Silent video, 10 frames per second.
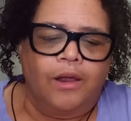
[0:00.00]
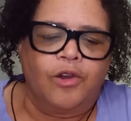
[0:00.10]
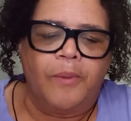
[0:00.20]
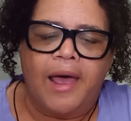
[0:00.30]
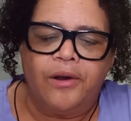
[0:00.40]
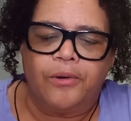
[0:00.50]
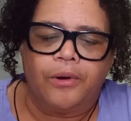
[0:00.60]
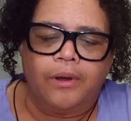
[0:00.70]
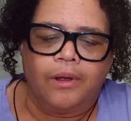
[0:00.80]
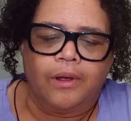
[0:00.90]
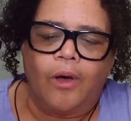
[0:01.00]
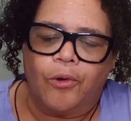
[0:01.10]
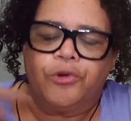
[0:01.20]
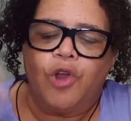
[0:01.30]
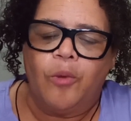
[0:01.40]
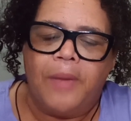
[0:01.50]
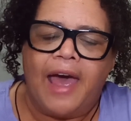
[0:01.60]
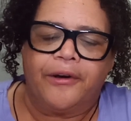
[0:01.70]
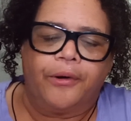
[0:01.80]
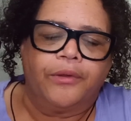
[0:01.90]
No matter, oh, no
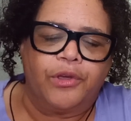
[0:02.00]
matter,